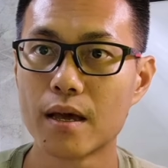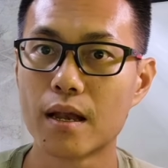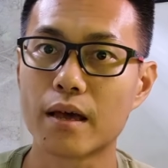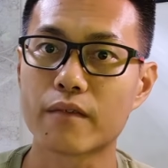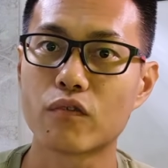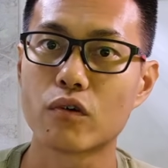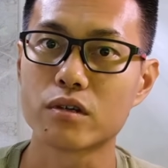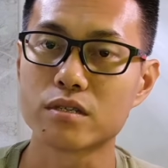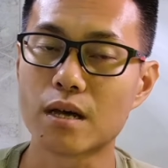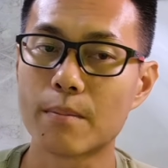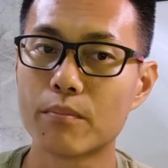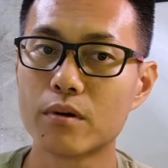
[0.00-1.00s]
Like for
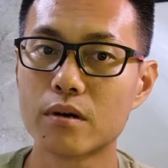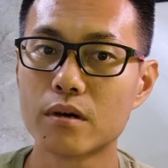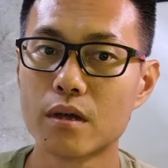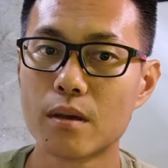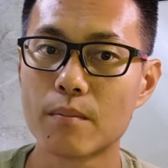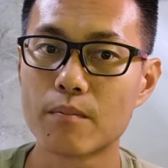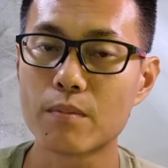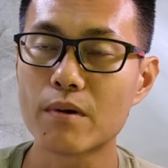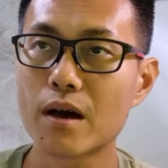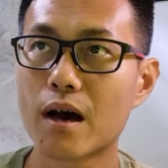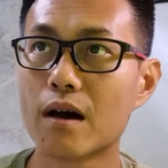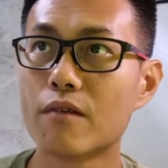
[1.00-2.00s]
example, people
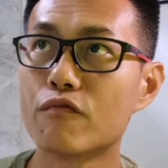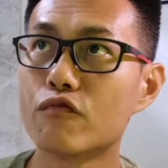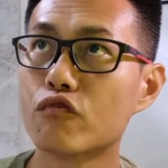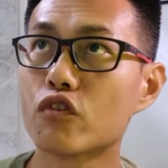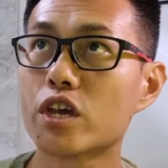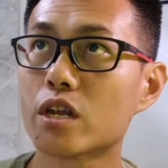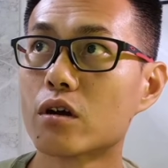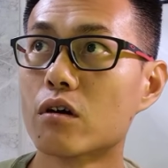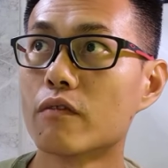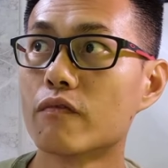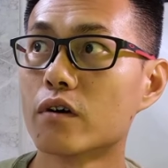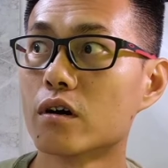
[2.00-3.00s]
are afraid
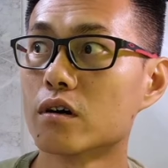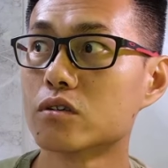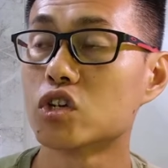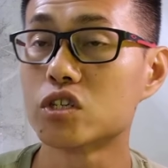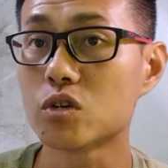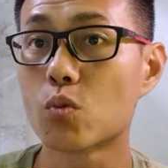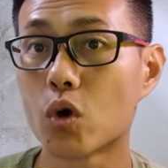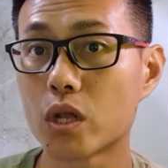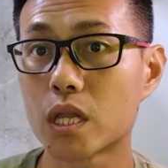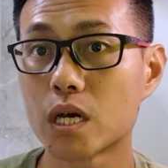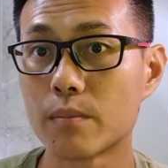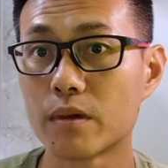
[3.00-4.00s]
of changing
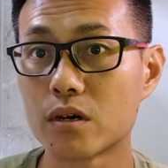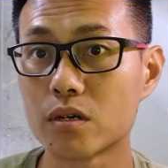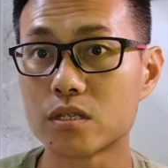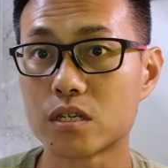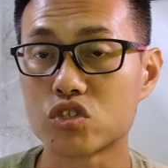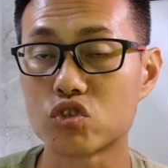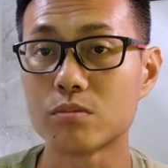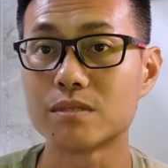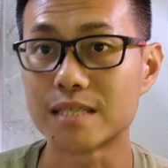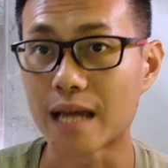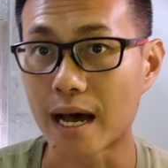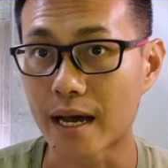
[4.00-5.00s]
water because the streams
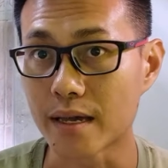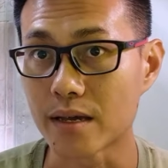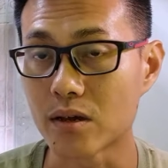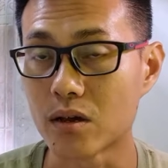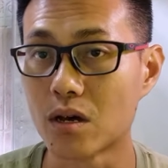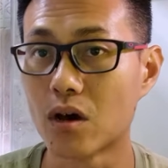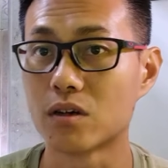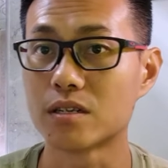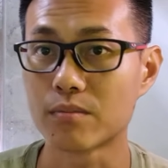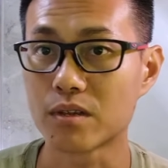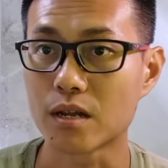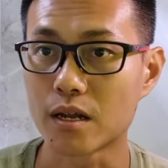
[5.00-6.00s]
die or
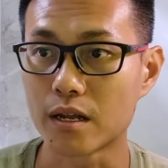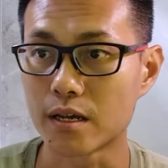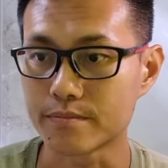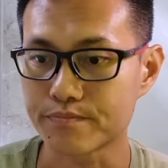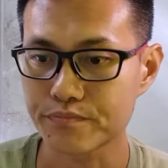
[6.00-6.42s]
something like that.